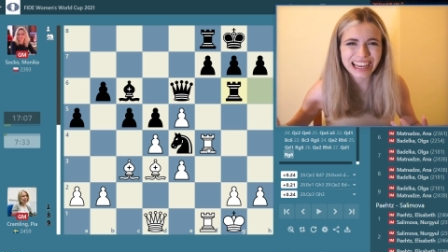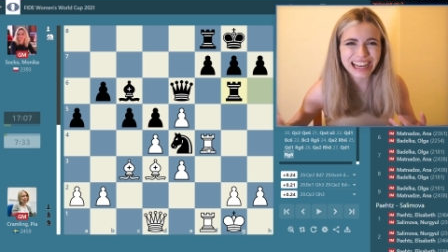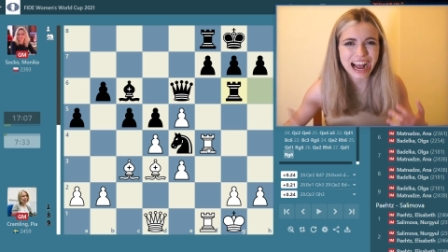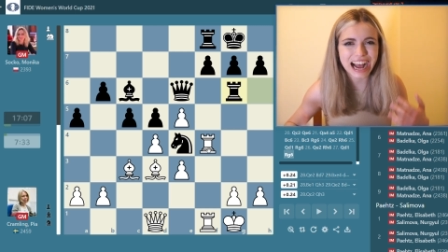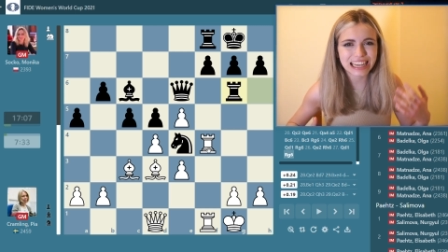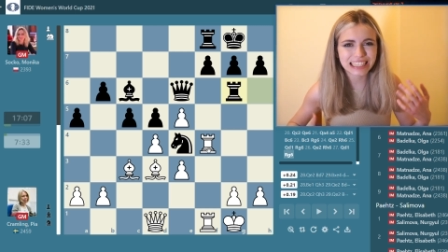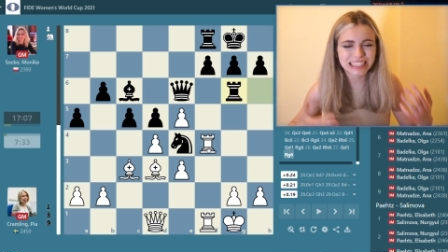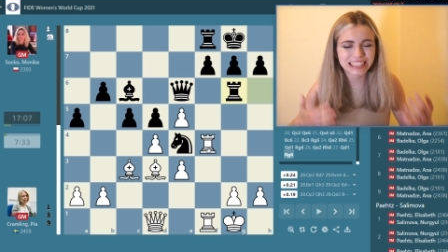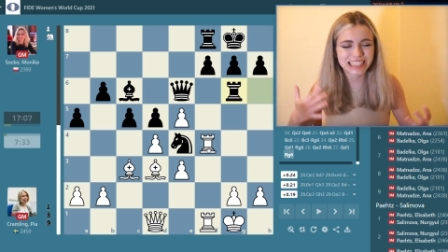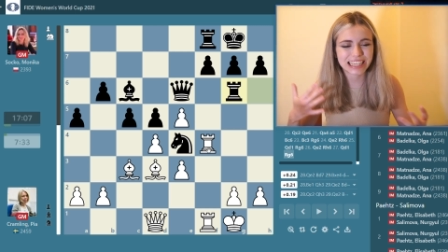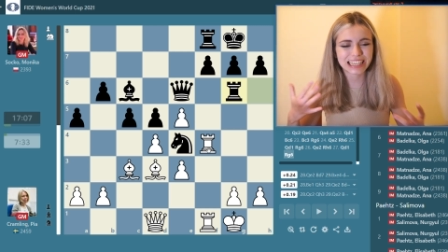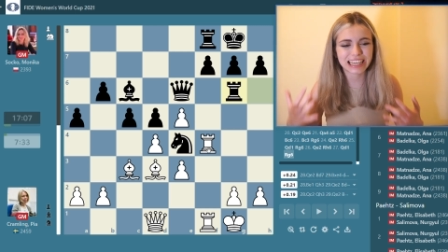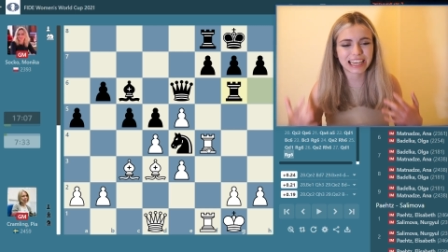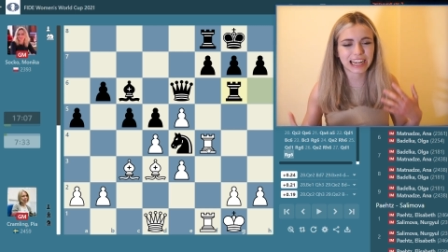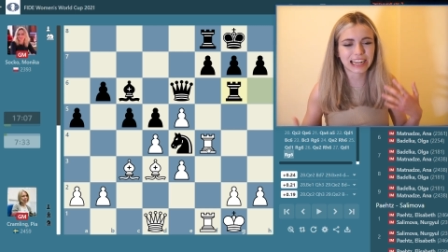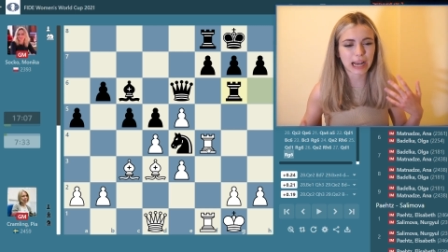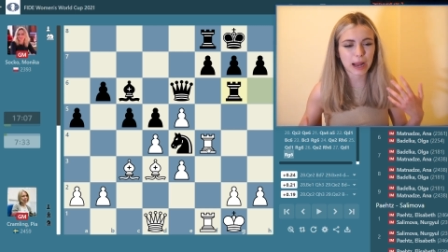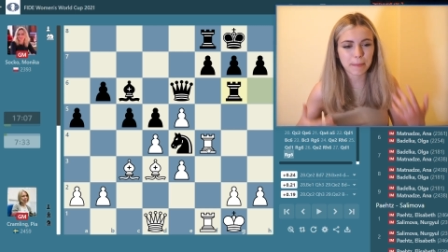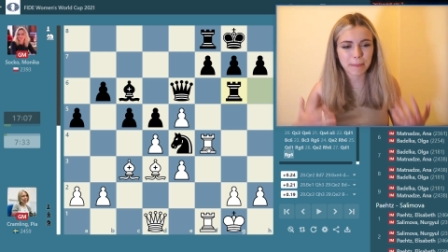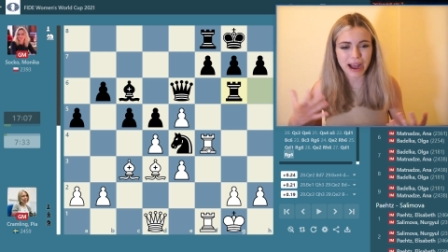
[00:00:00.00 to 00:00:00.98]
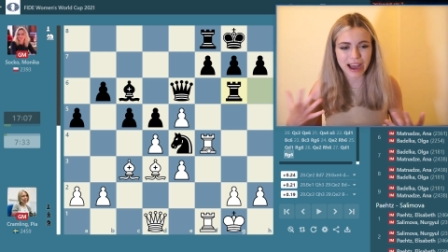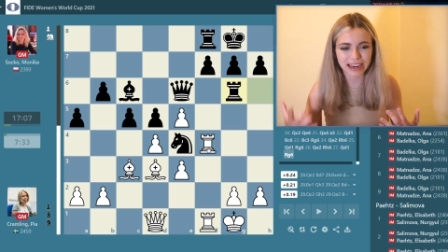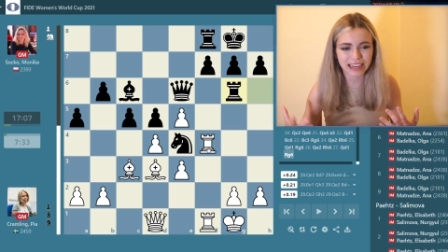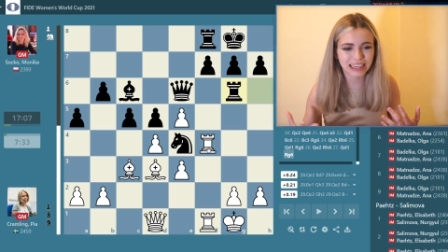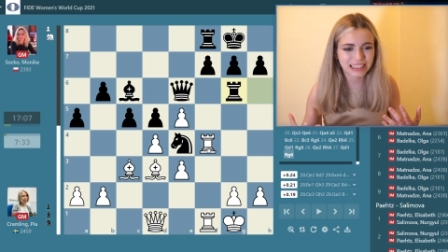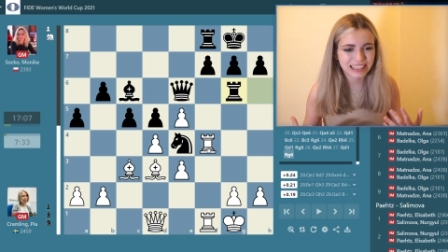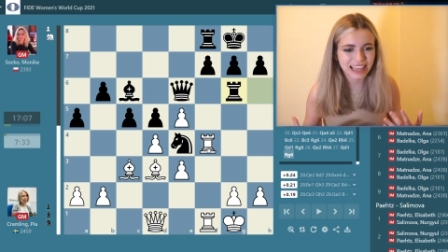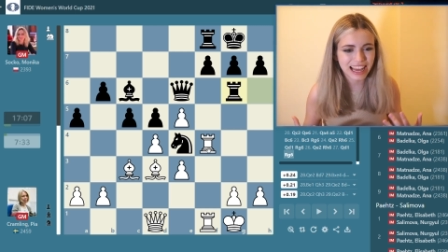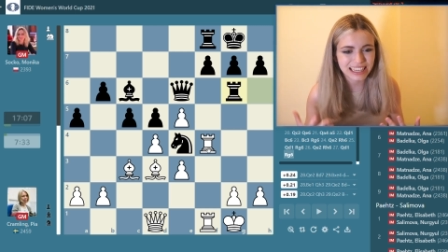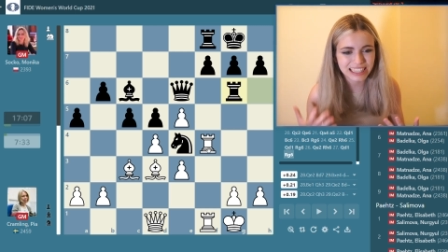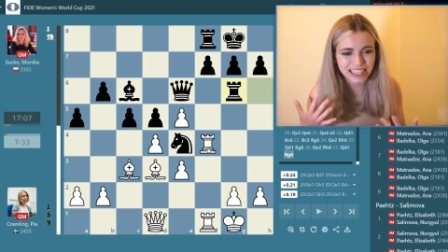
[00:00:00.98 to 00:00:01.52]

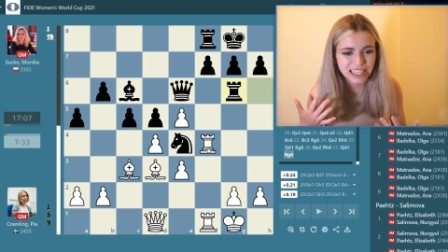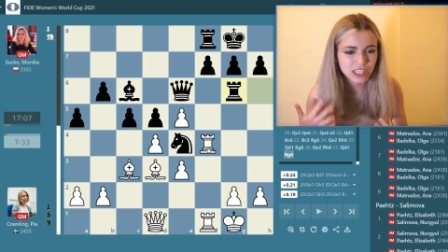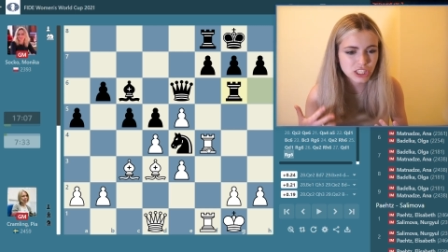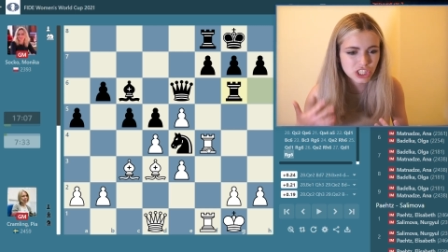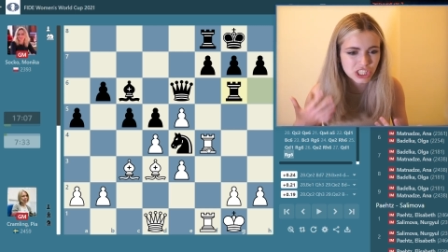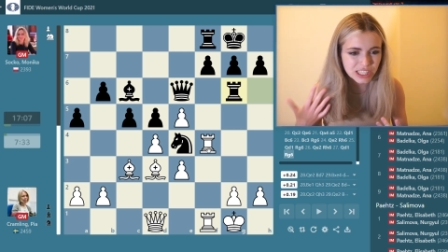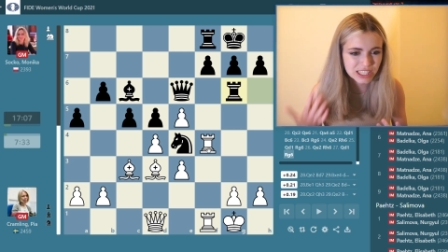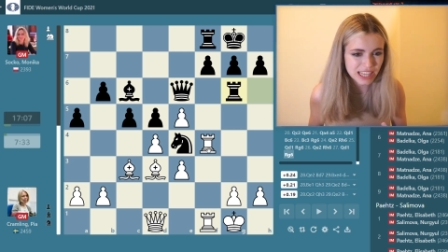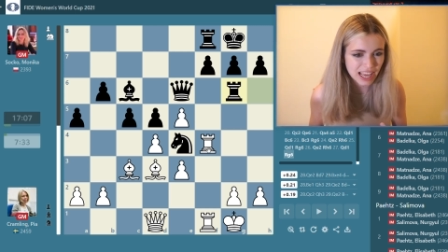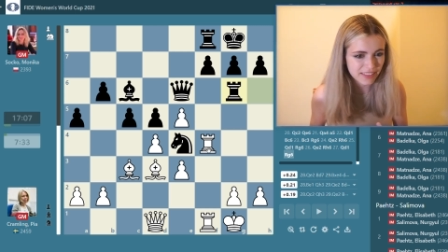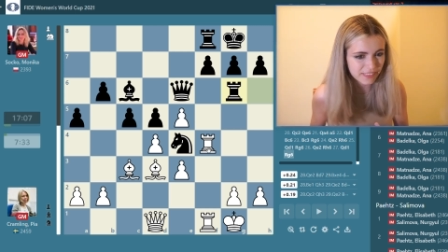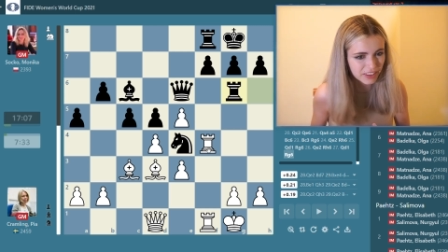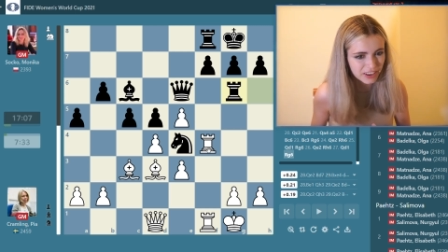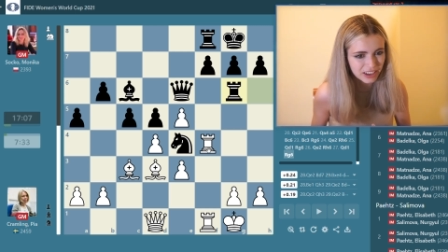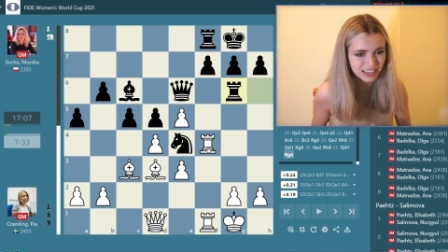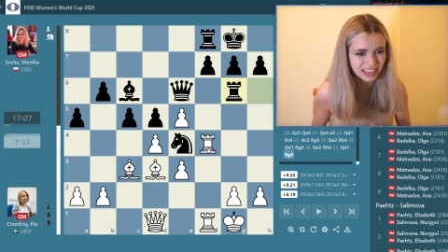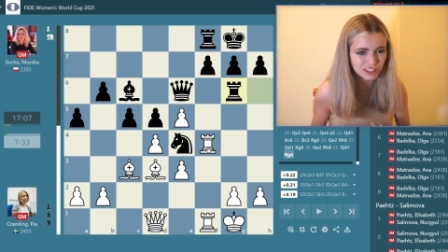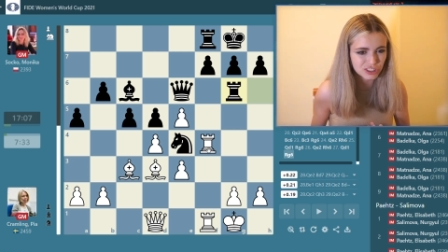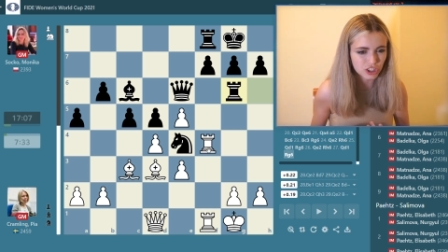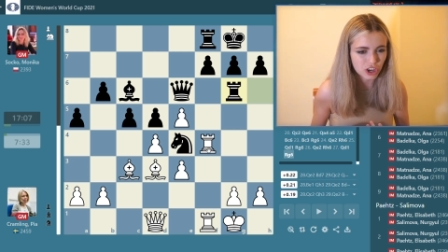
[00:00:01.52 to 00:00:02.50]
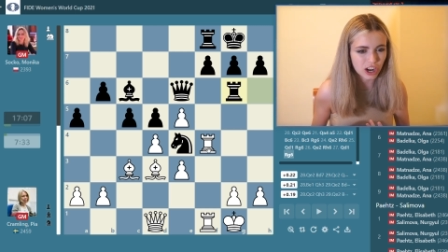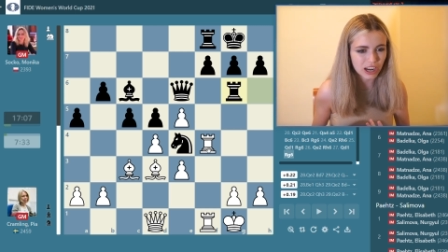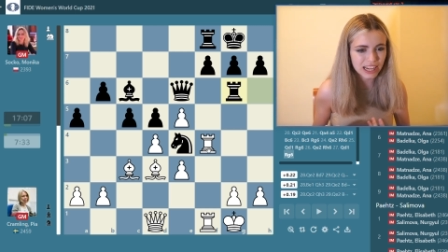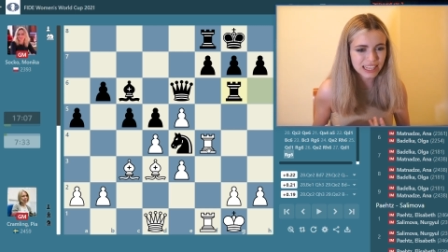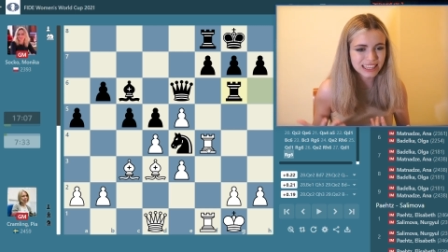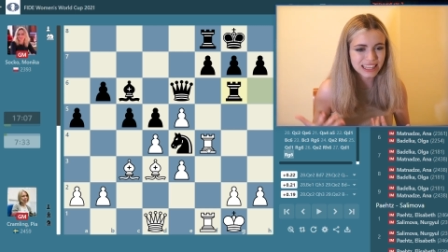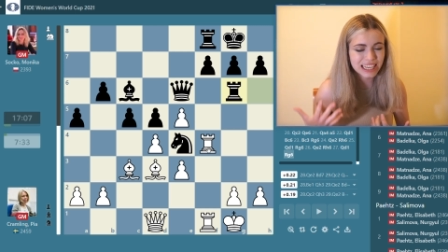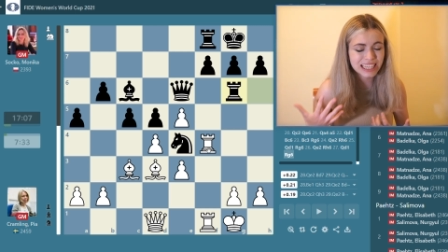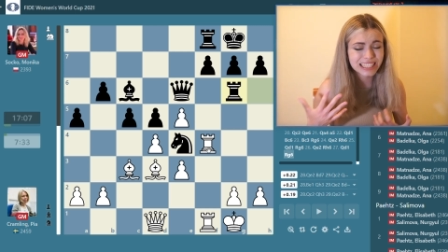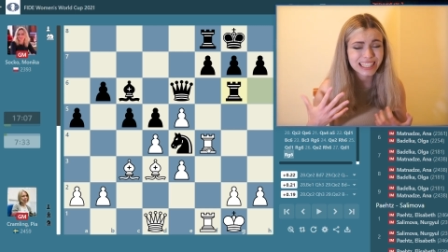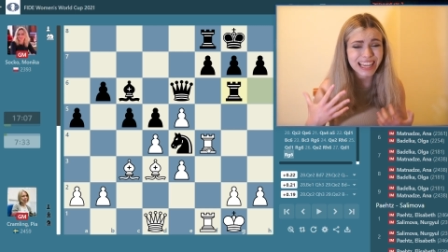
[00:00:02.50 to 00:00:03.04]
anticlimactic that this just ended in a draw
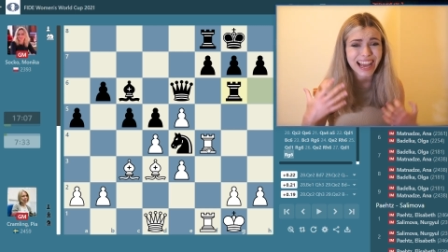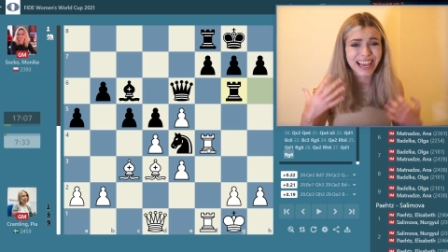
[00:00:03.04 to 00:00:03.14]
like this.